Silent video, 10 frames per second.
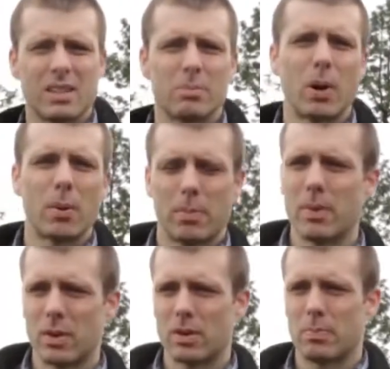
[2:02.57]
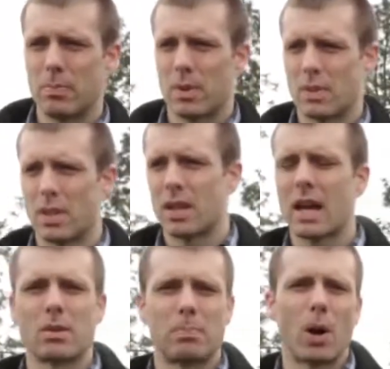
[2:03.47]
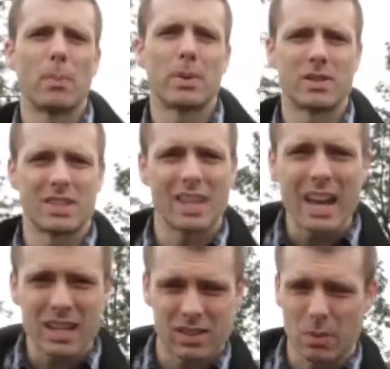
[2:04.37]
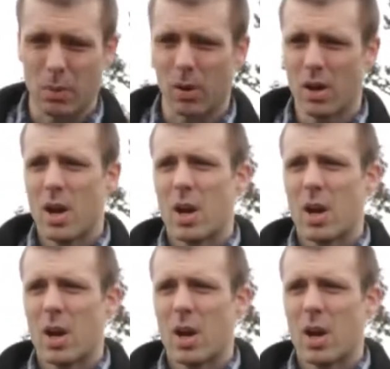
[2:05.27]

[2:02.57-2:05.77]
It's, pur- it's, it's it has a purpose. It's heading somewhere.